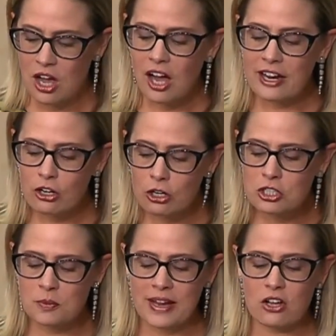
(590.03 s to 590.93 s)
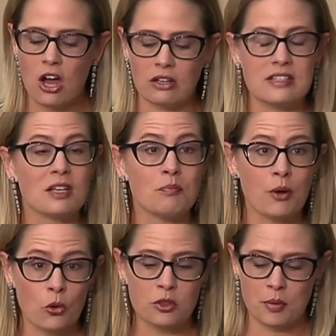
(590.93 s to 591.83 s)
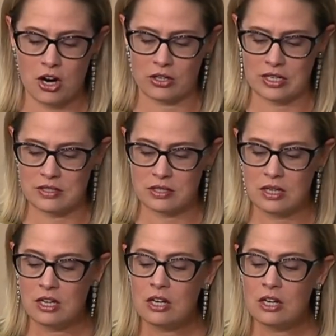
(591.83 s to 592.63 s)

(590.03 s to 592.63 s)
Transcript: I urge my colleagues in both parties